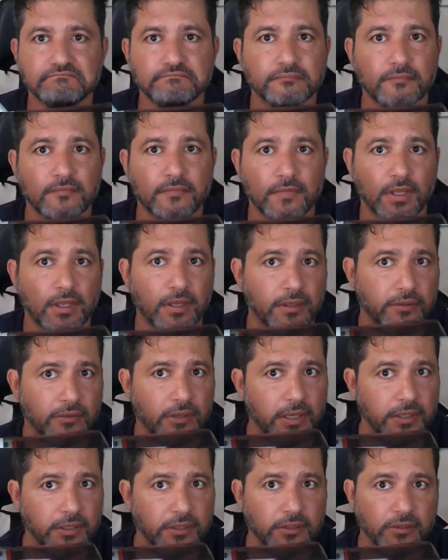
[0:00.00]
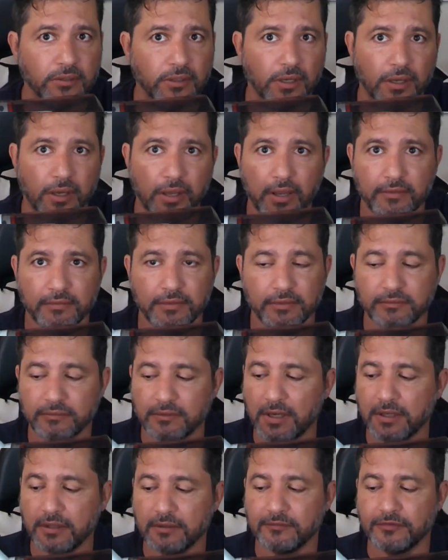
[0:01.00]
Right here, I have it right in front
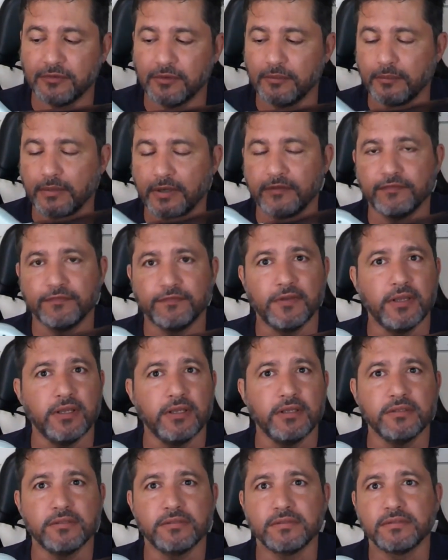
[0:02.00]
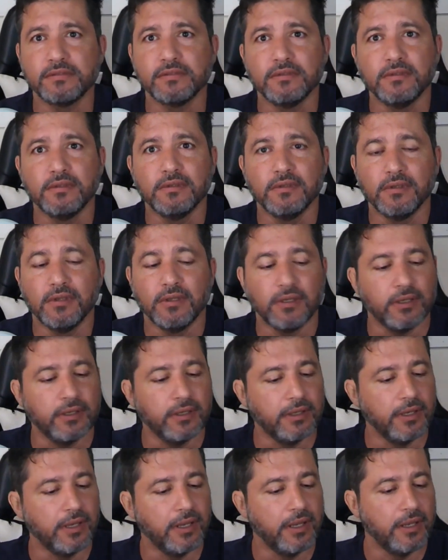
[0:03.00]
of my face, and